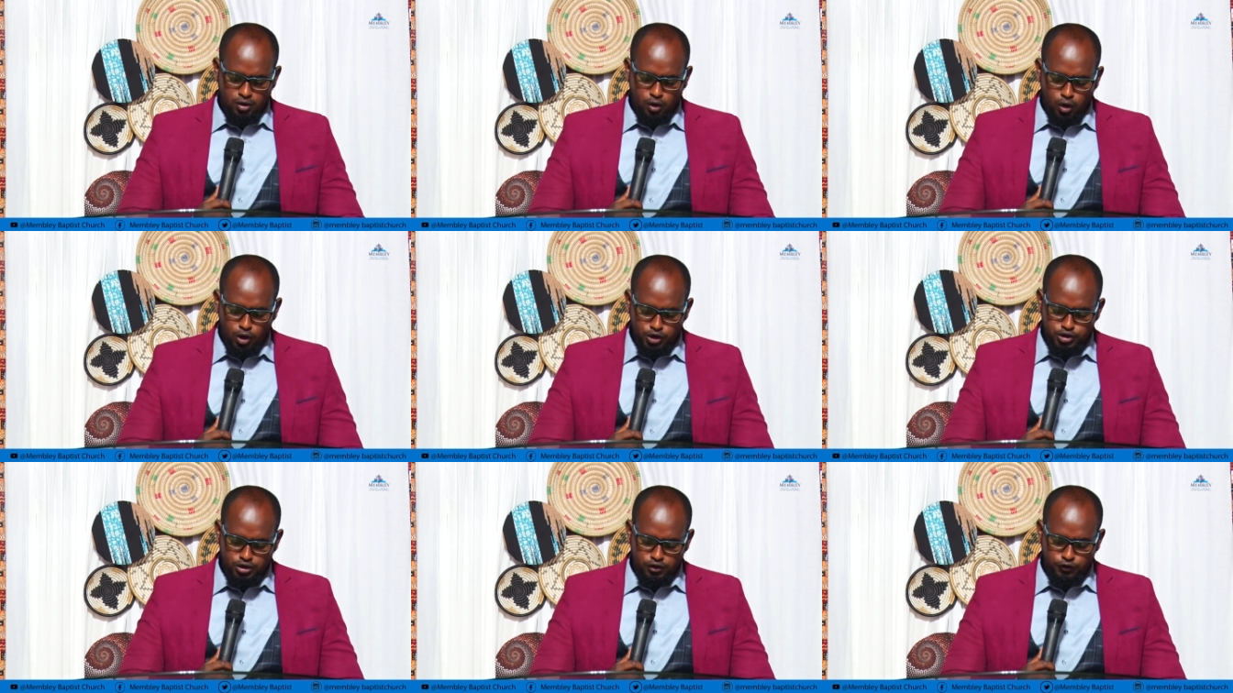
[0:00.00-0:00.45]

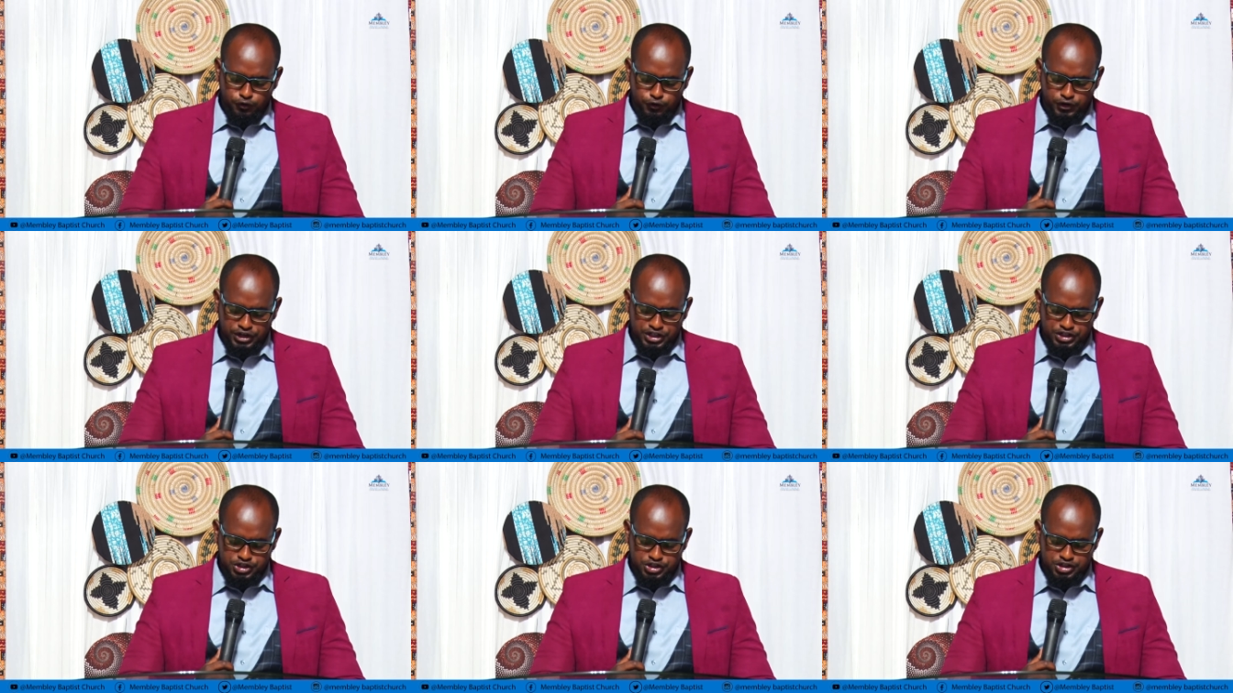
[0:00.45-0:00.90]
on your
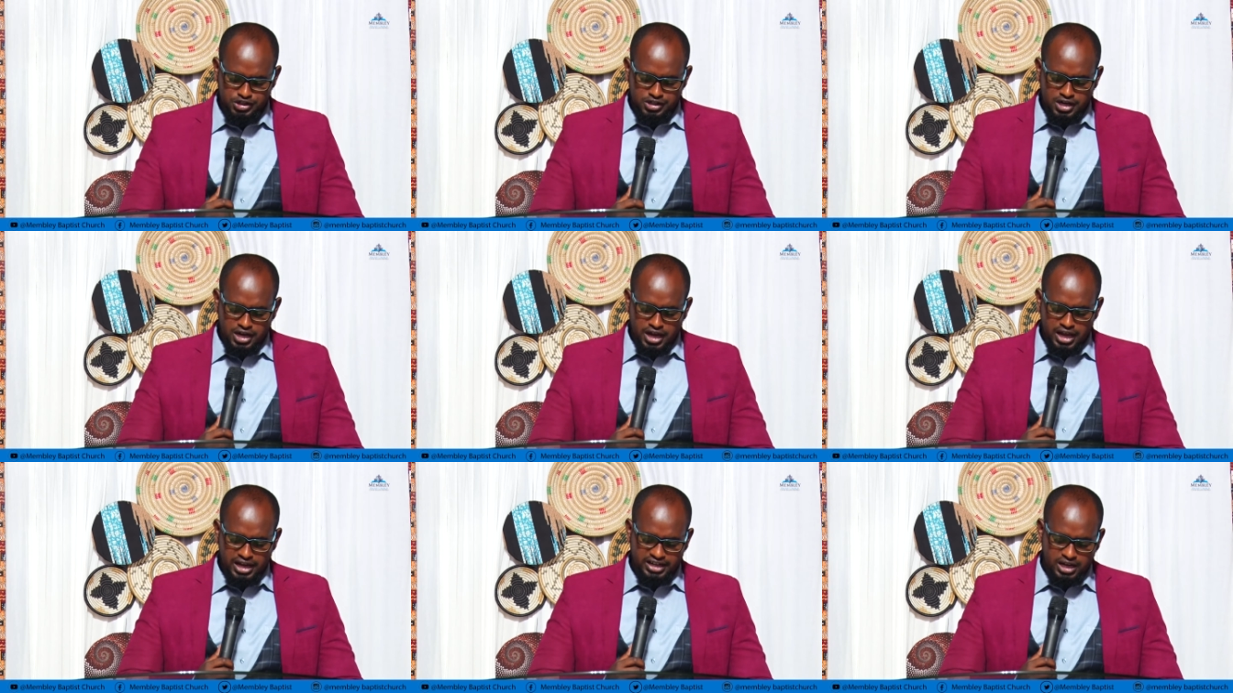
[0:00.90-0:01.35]
feet
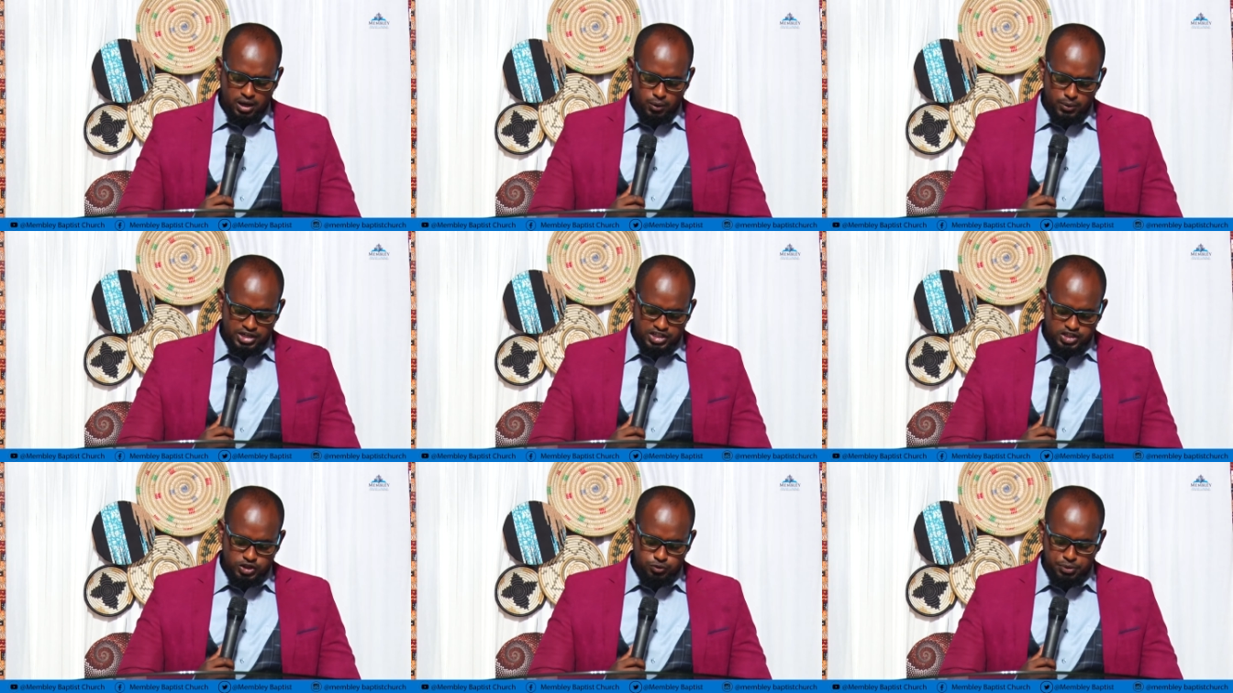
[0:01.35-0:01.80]
and I
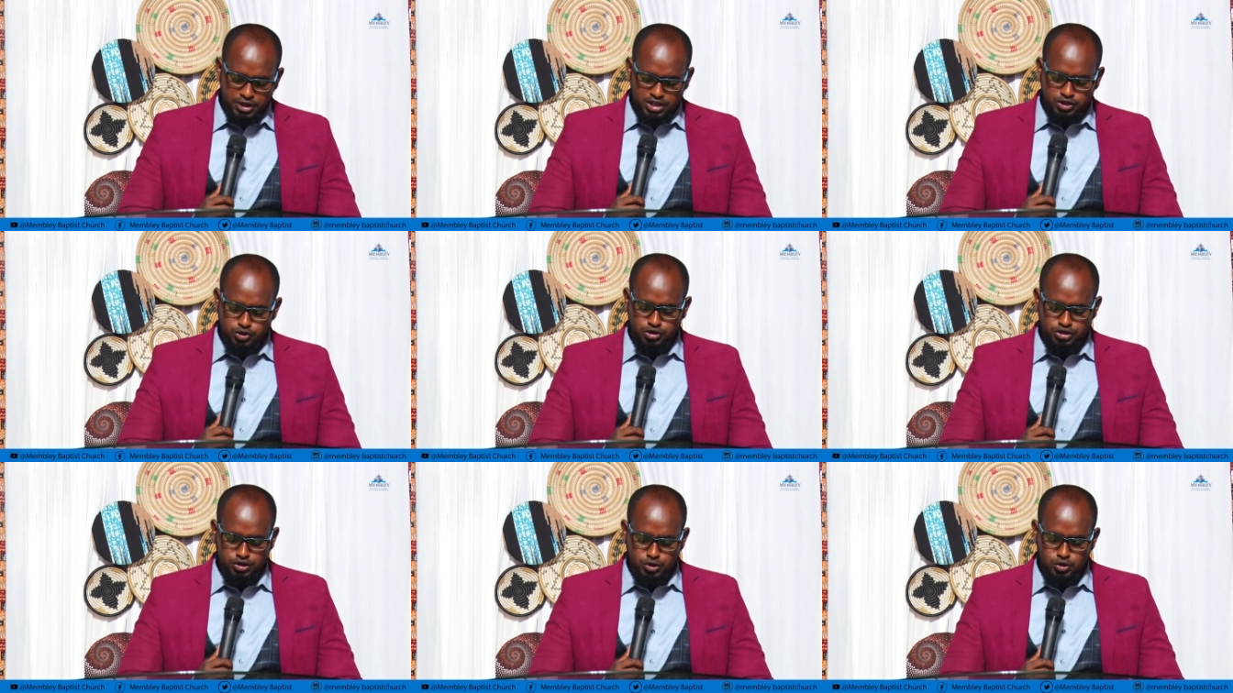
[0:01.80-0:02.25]
will speak
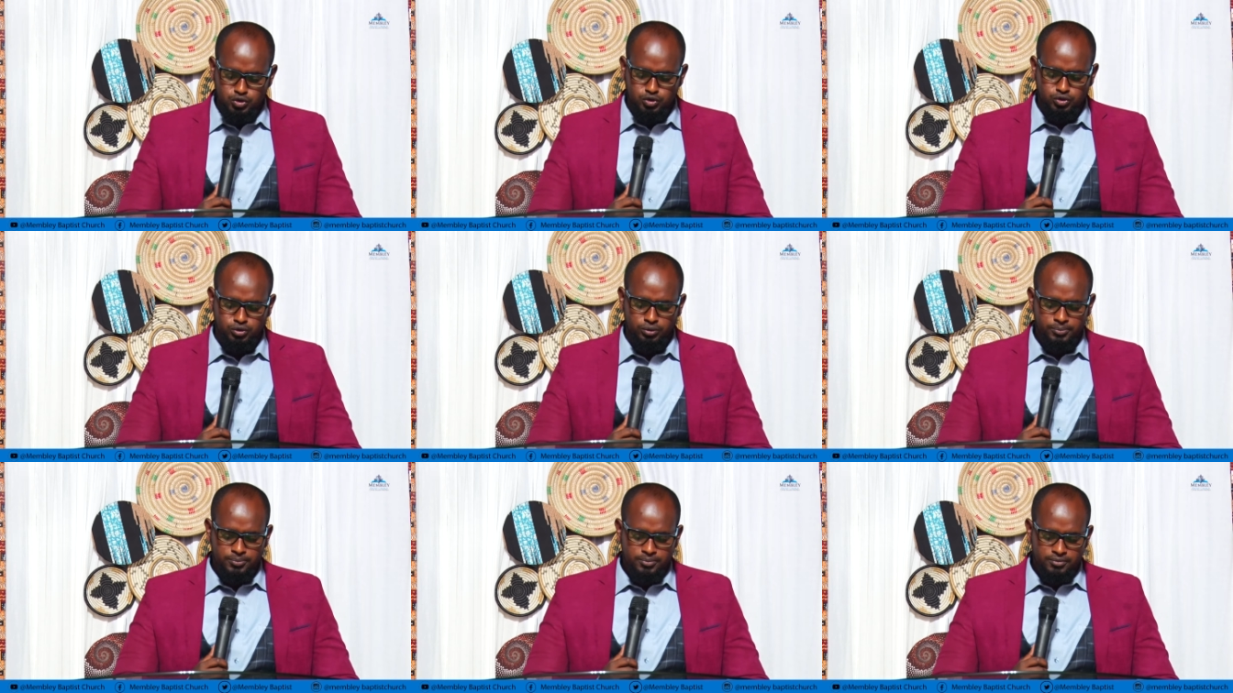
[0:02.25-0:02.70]
to you.